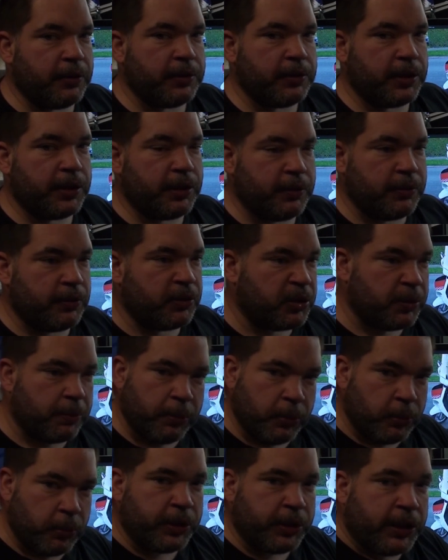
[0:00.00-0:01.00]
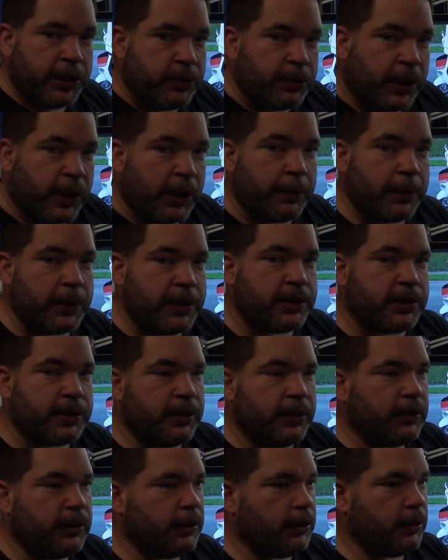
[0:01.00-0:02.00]
on, you know, the sporty looking ones,
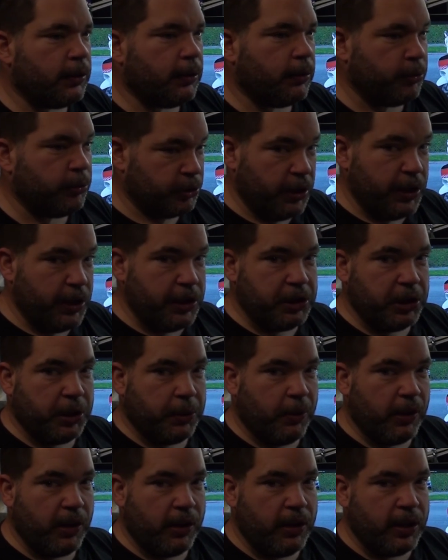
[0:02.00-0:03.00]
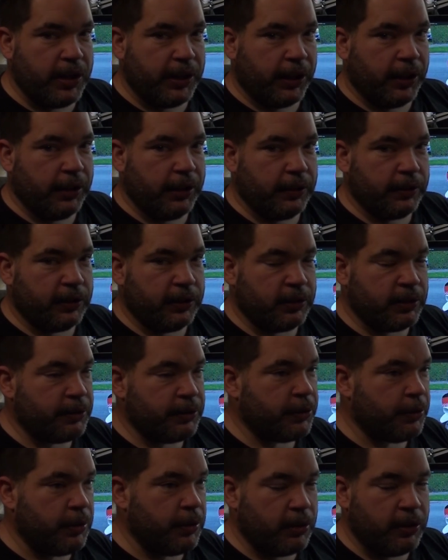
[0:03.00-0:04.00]
which I actually quite like. You know,
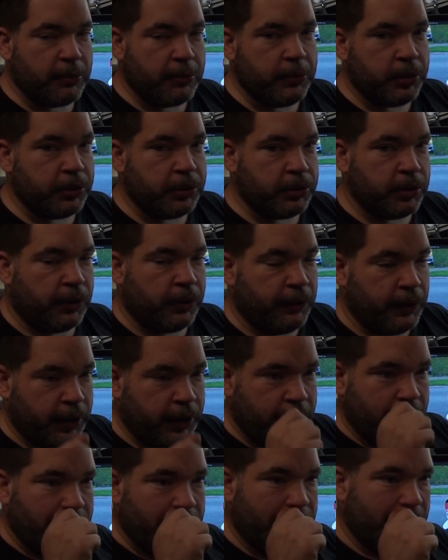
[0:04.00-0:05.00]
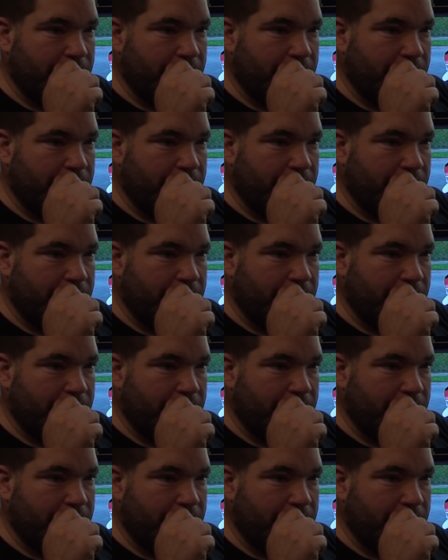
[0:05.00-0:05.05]
I quite like my jog for that.